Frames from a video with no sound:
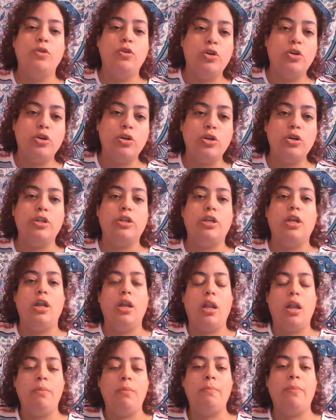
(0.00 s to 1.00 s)
good
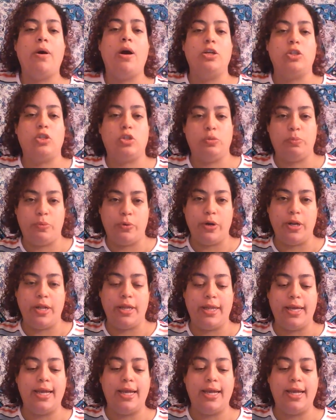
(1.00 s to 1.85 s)
lumbar support,